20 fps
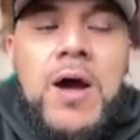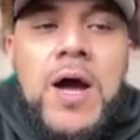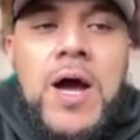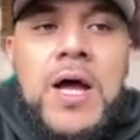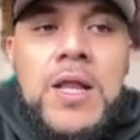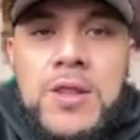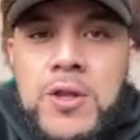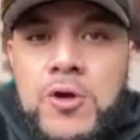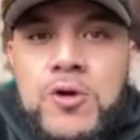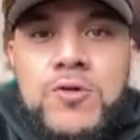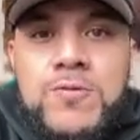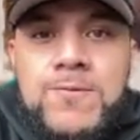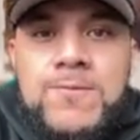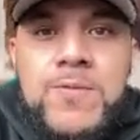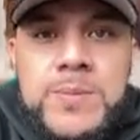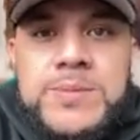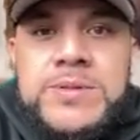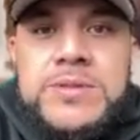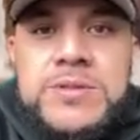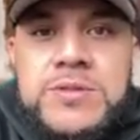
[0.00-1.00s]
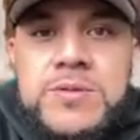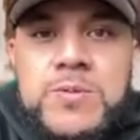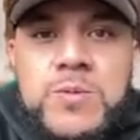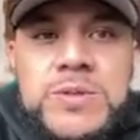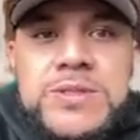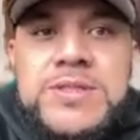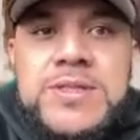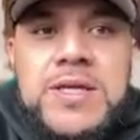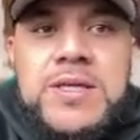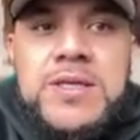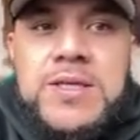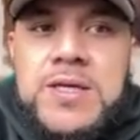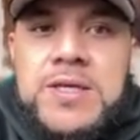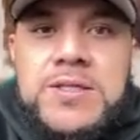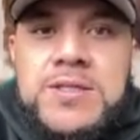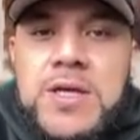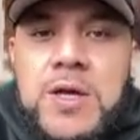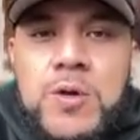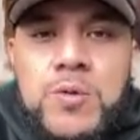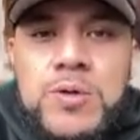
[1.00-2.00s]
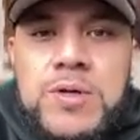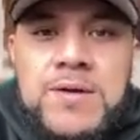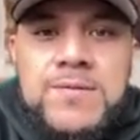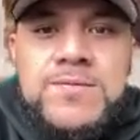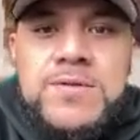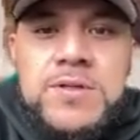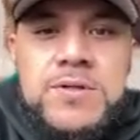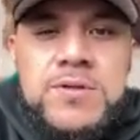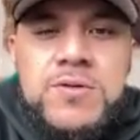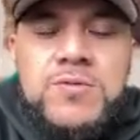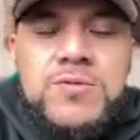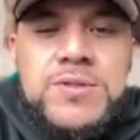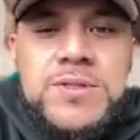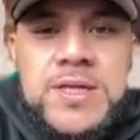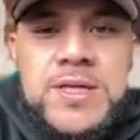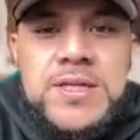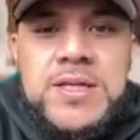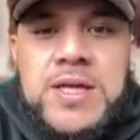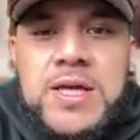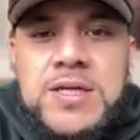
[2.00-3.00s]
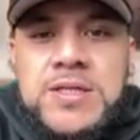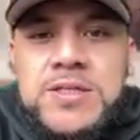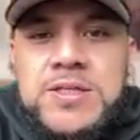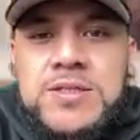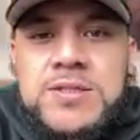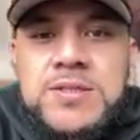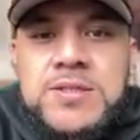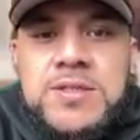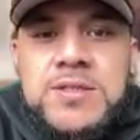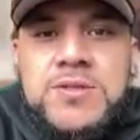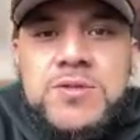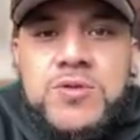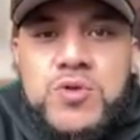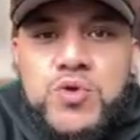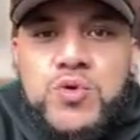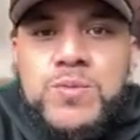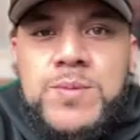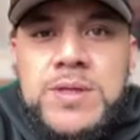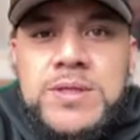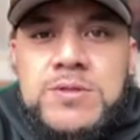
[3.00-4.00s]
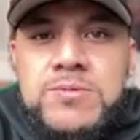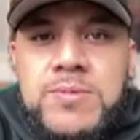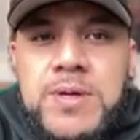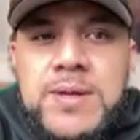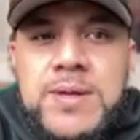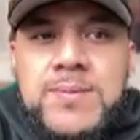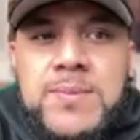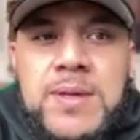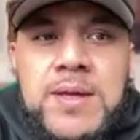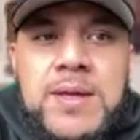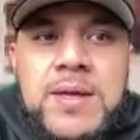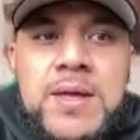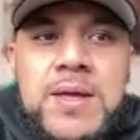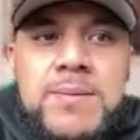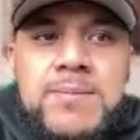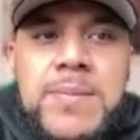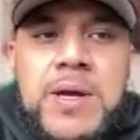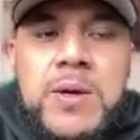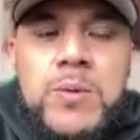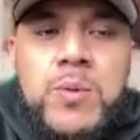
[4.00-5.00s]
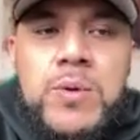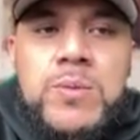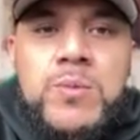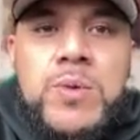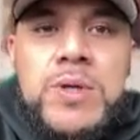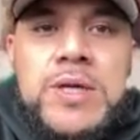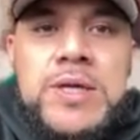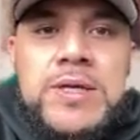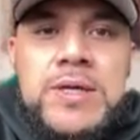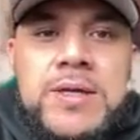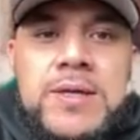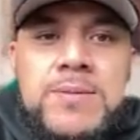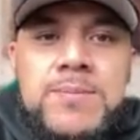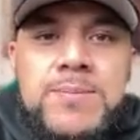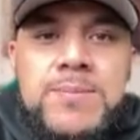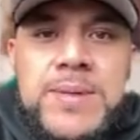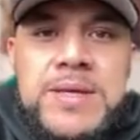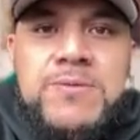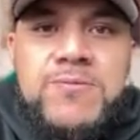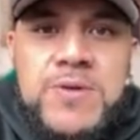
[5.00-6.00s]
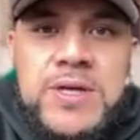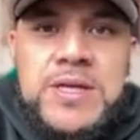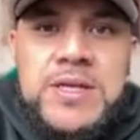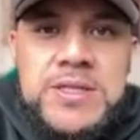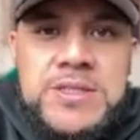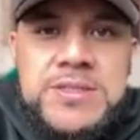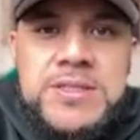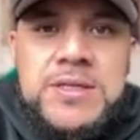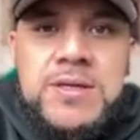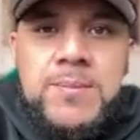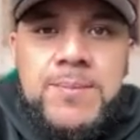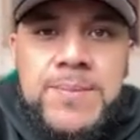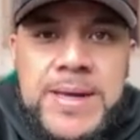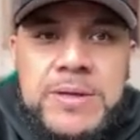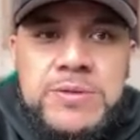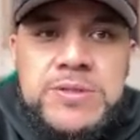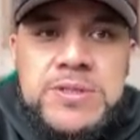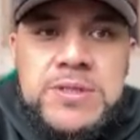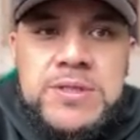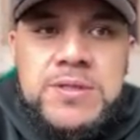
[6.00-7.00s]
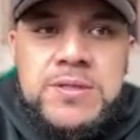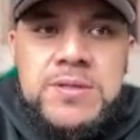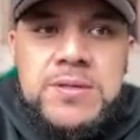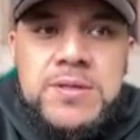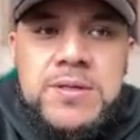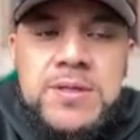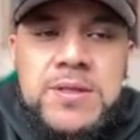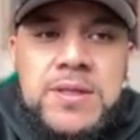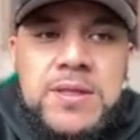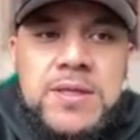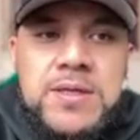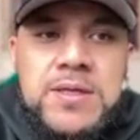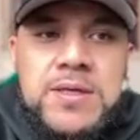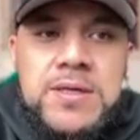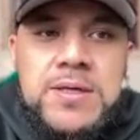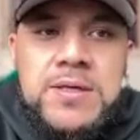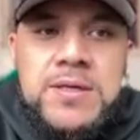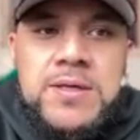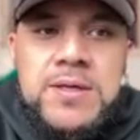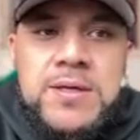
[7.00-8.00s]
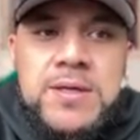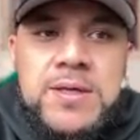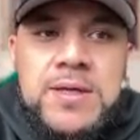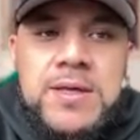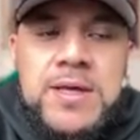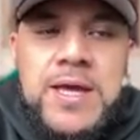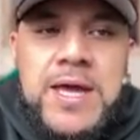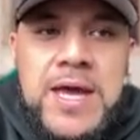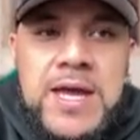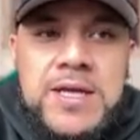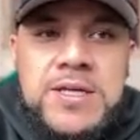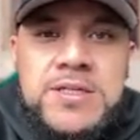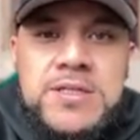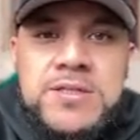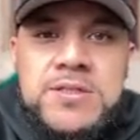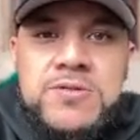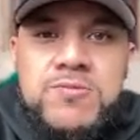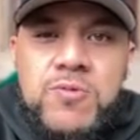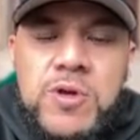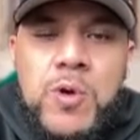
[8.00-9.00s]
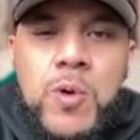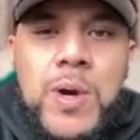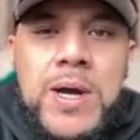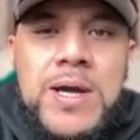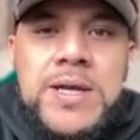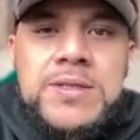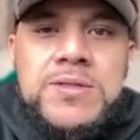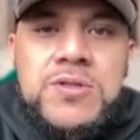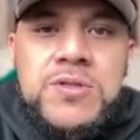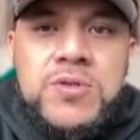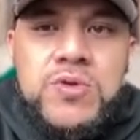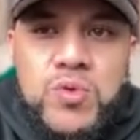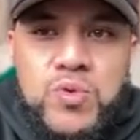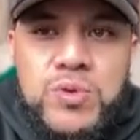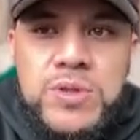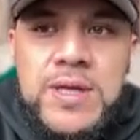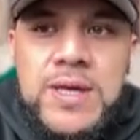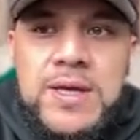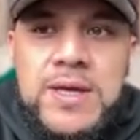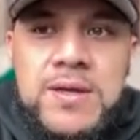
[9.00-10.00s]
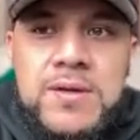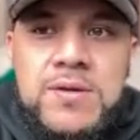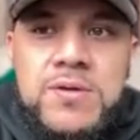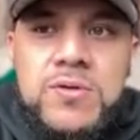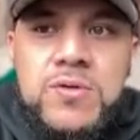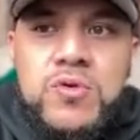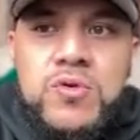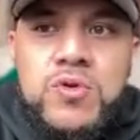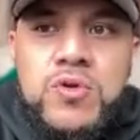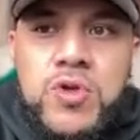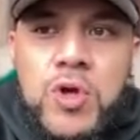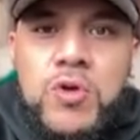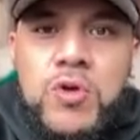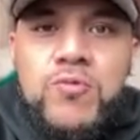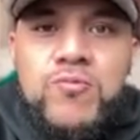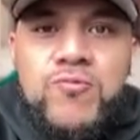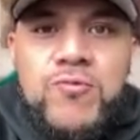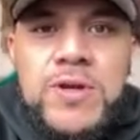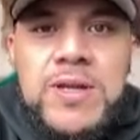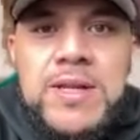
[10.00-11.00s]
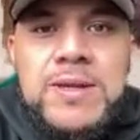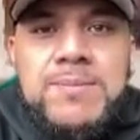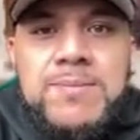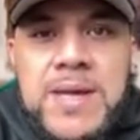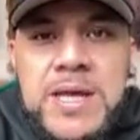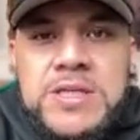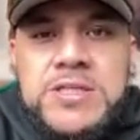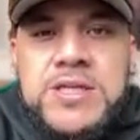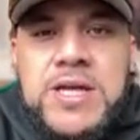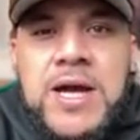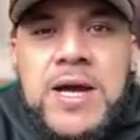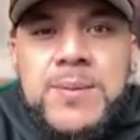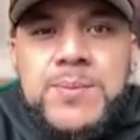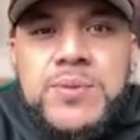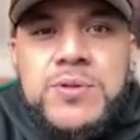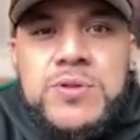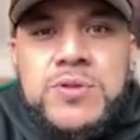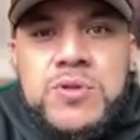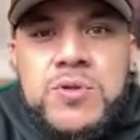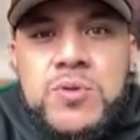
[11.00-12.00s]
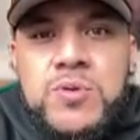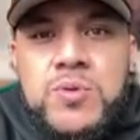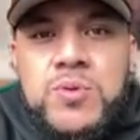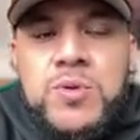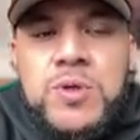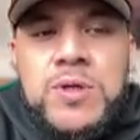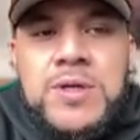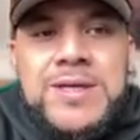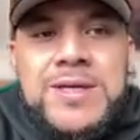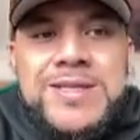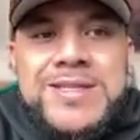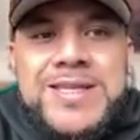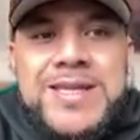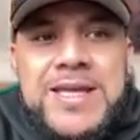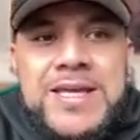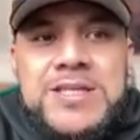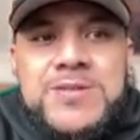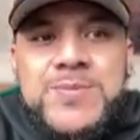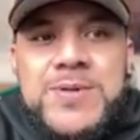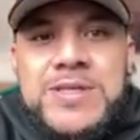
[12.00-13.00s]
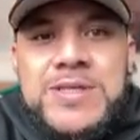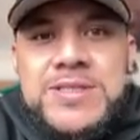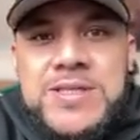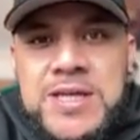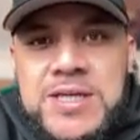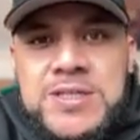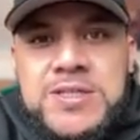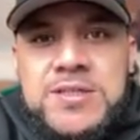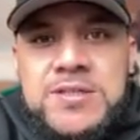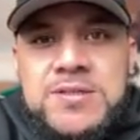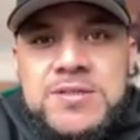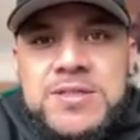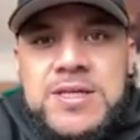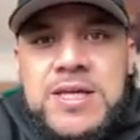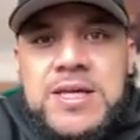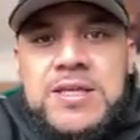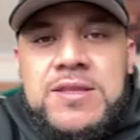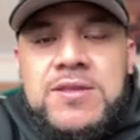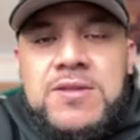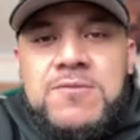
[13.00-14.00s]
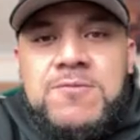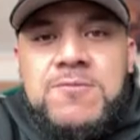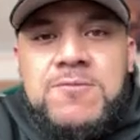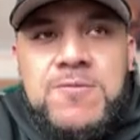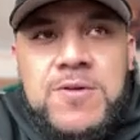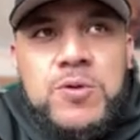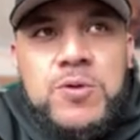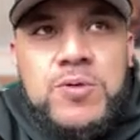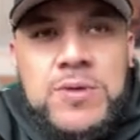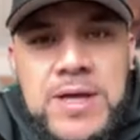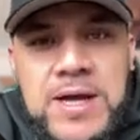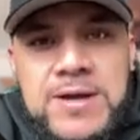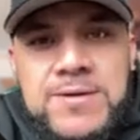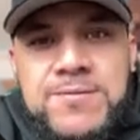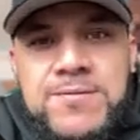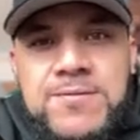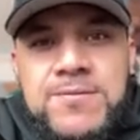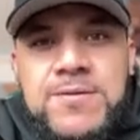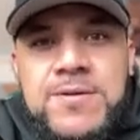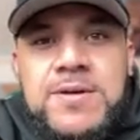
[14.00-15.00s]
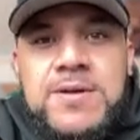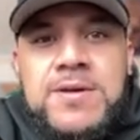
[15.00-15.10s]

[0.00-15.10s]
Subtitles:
a lot of women would say, yes, I would love to lose 10 kgs in 2 months, right? But when we be realistic about it, the actions required to do that don't really match up to the expectations and the real life